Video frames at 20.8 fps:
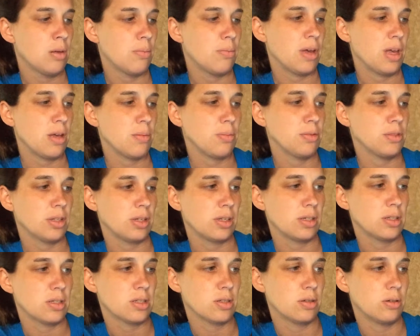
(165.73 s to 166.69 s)
Be able to
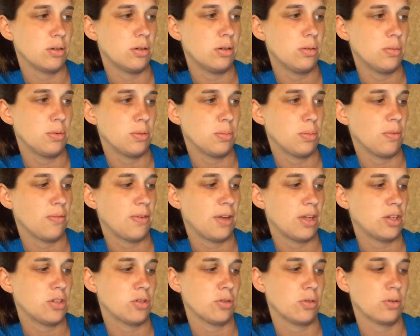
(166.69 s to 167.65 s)
consult with
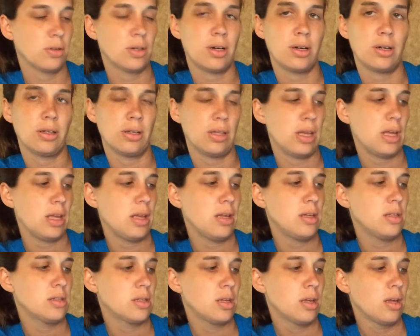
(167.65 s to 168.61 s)
professional
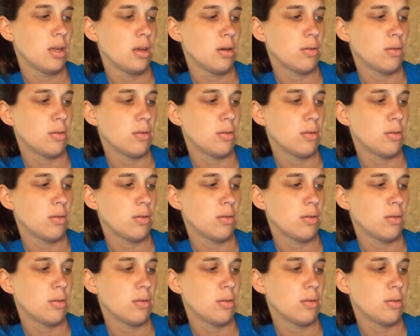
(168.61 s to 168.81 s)
colleagues.